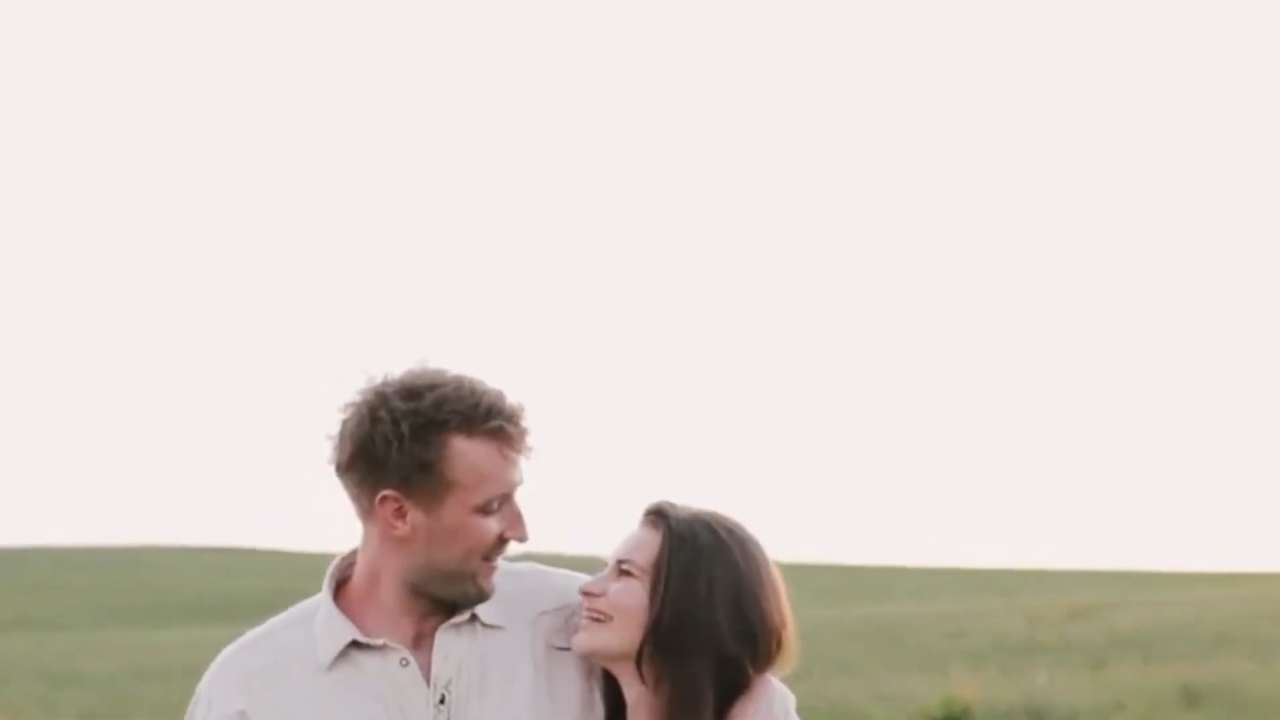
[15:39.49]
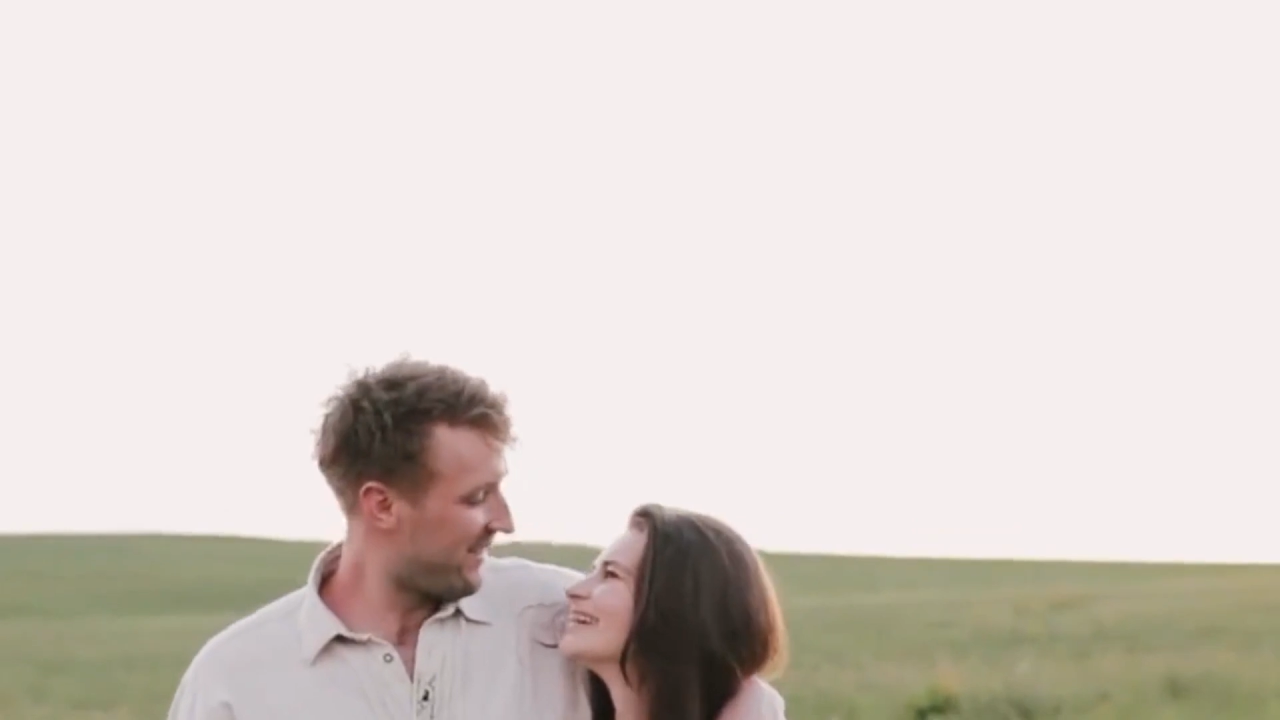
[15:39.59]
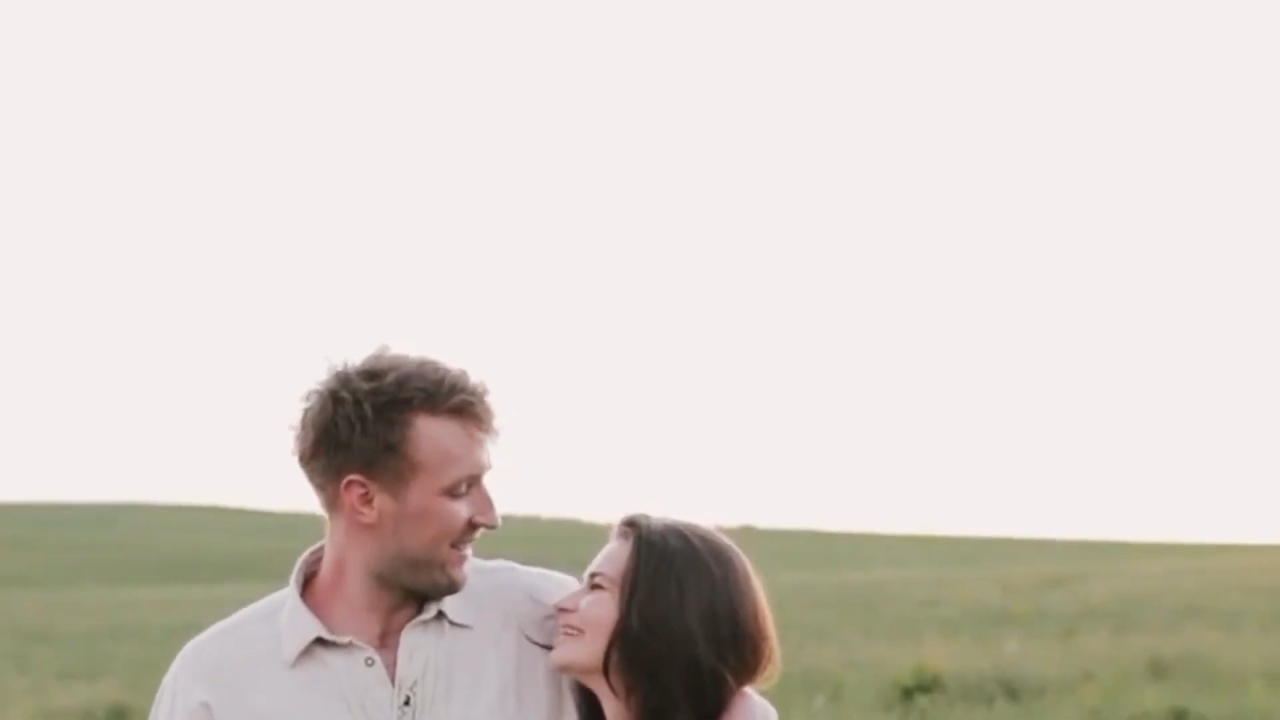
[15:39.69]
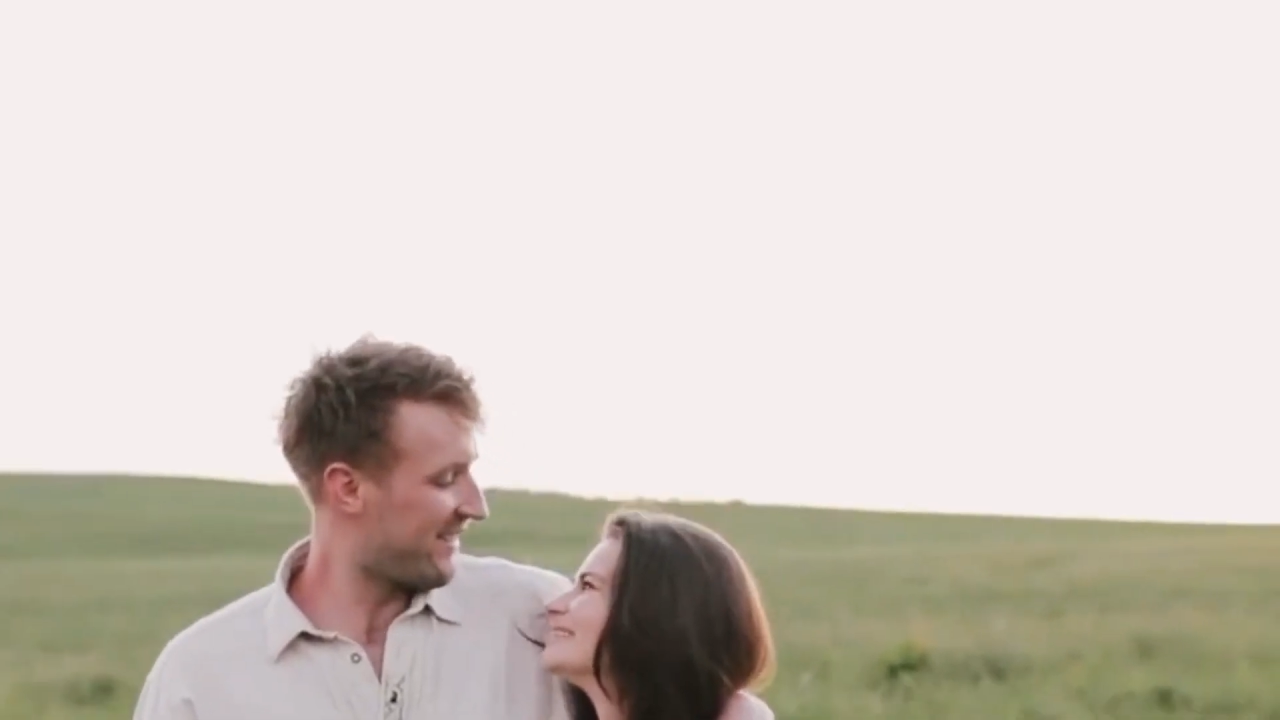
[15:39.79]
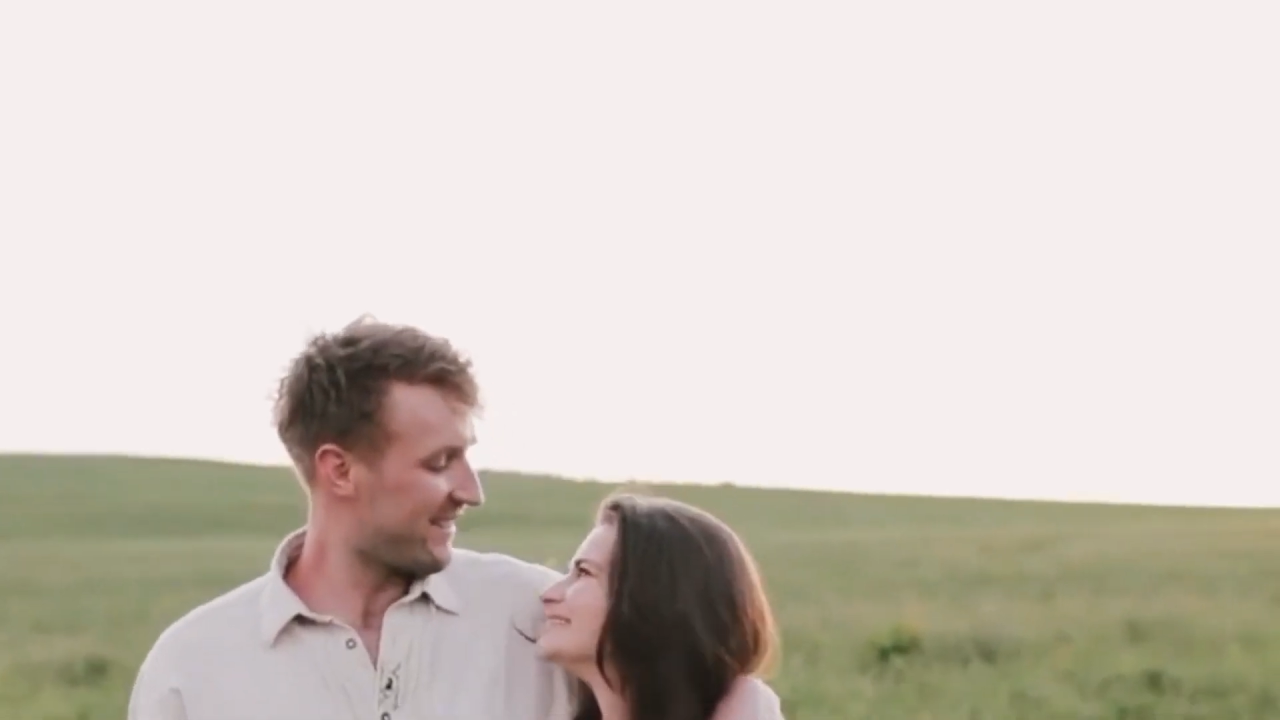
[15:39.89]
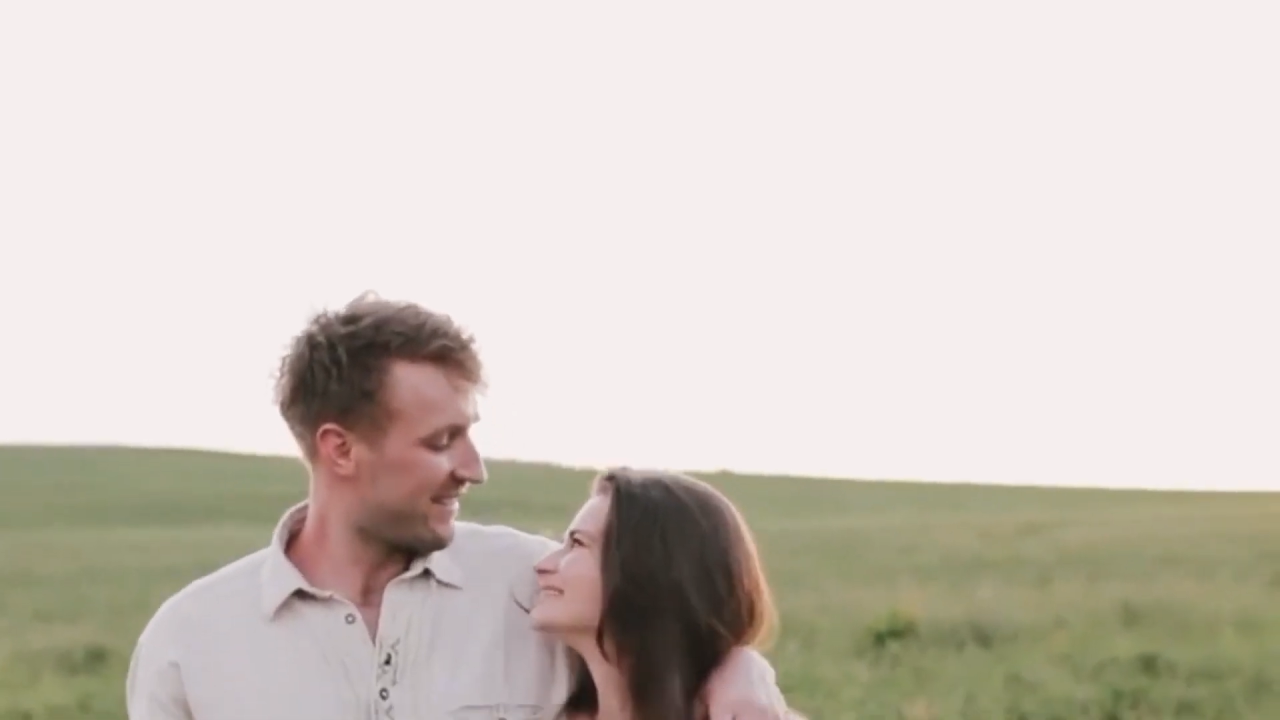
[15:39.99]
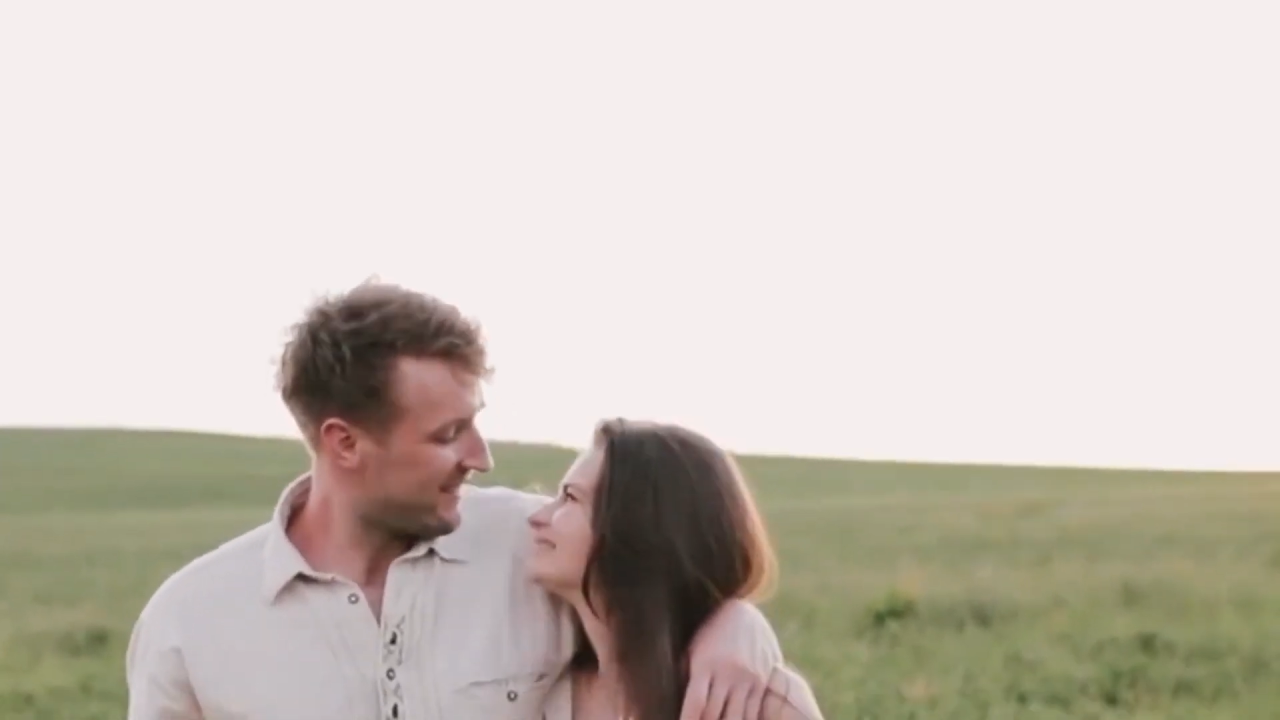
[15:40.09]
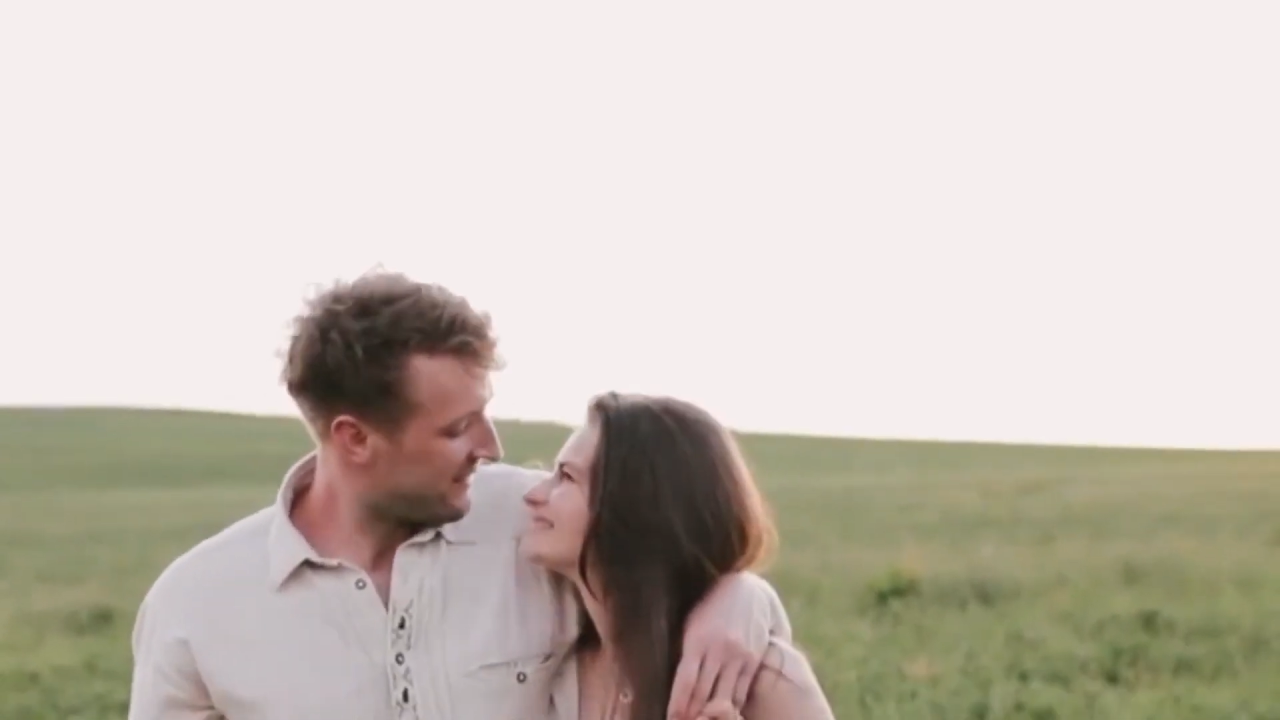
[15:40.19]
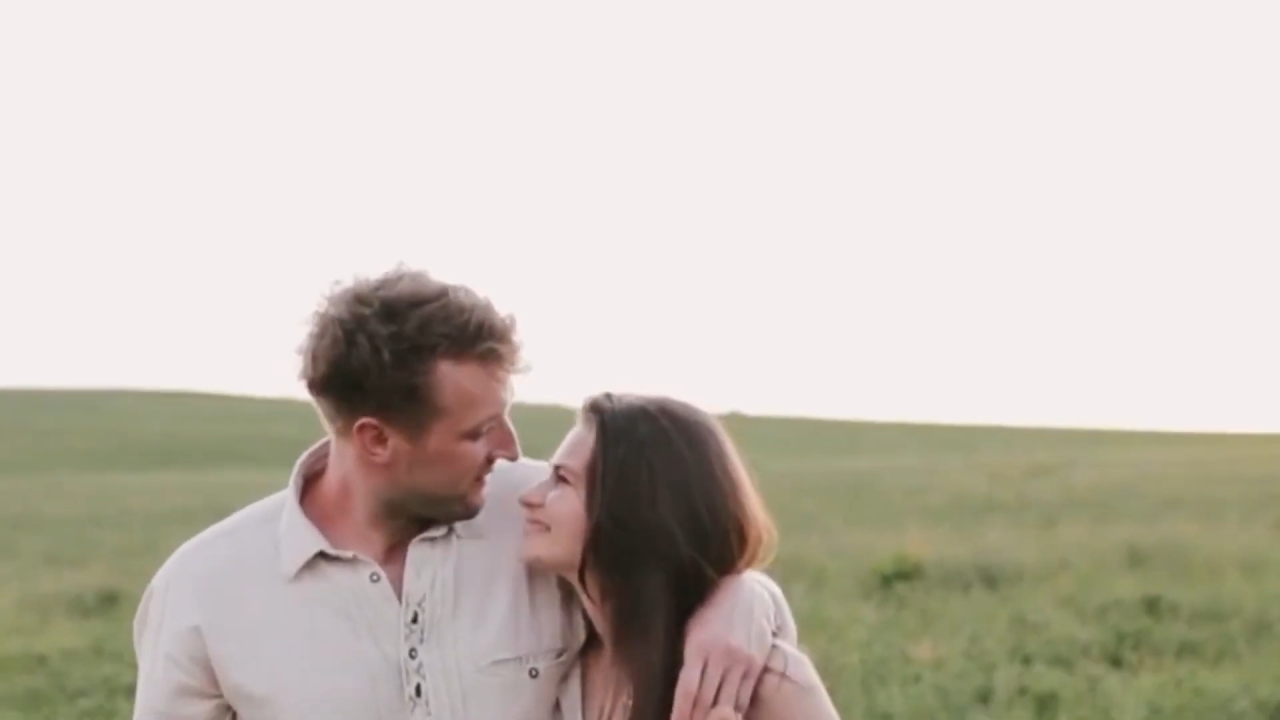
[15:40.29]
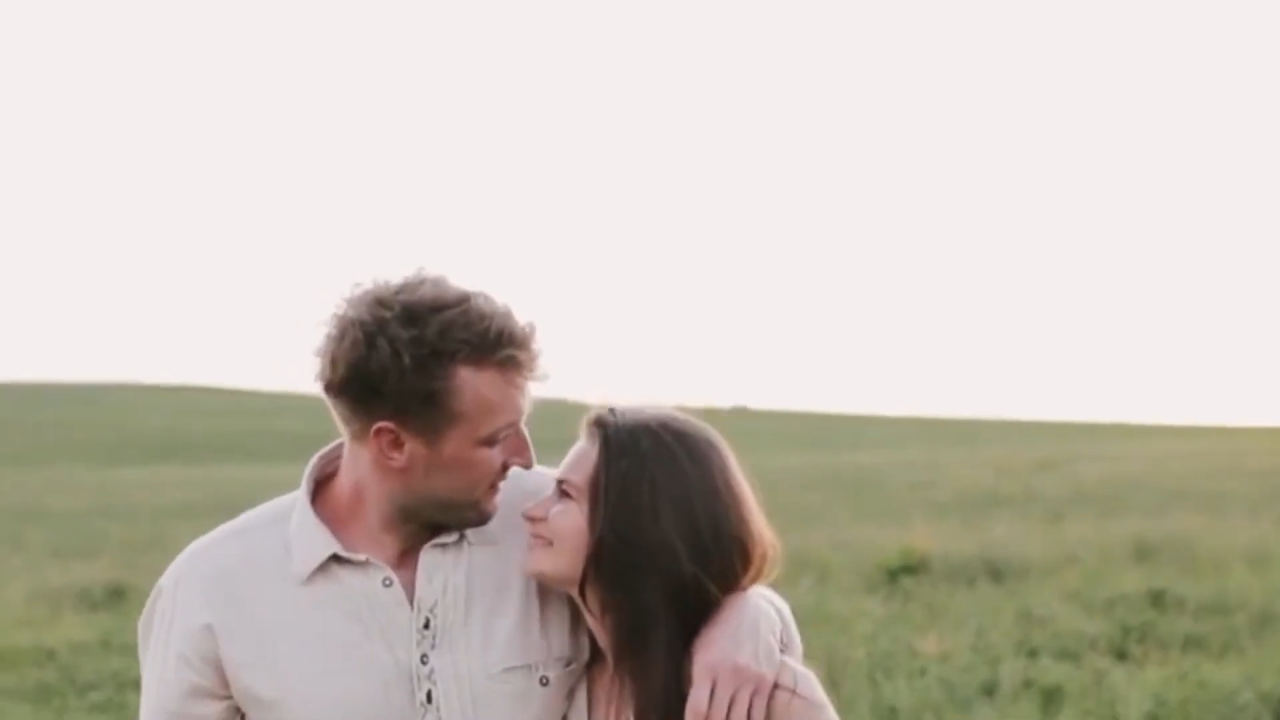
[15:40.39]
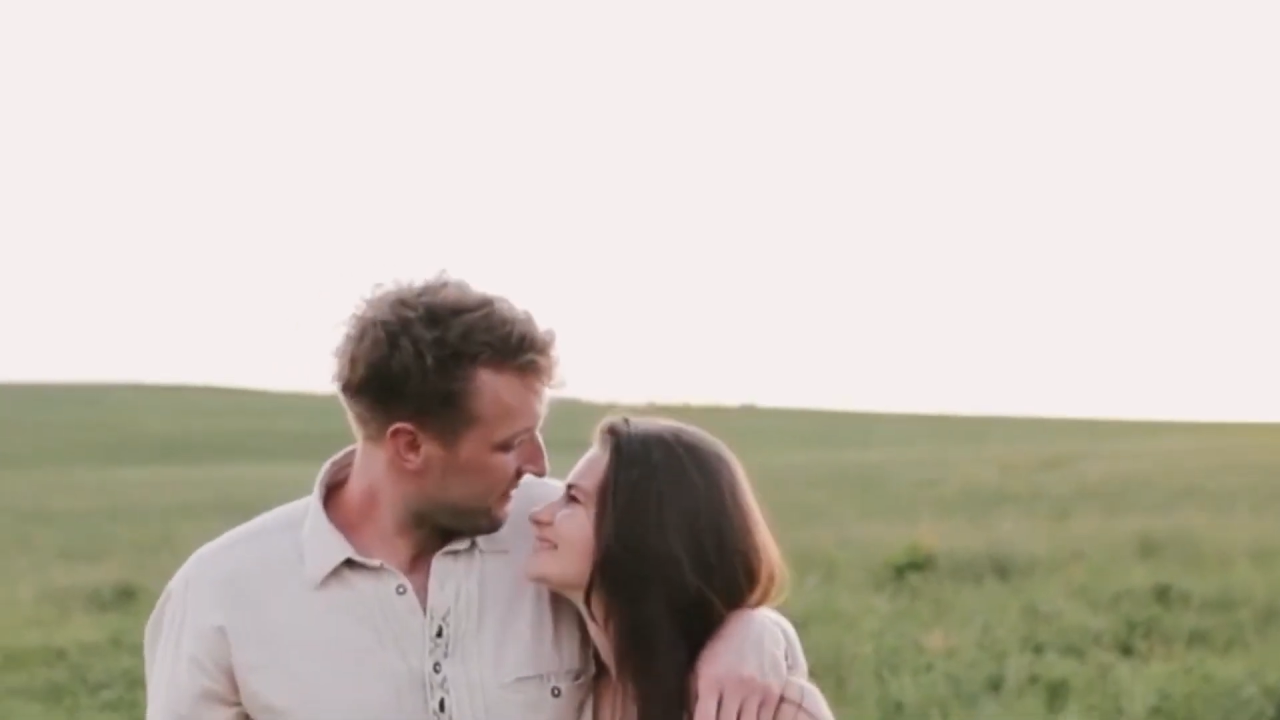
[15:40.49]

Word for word: her daughter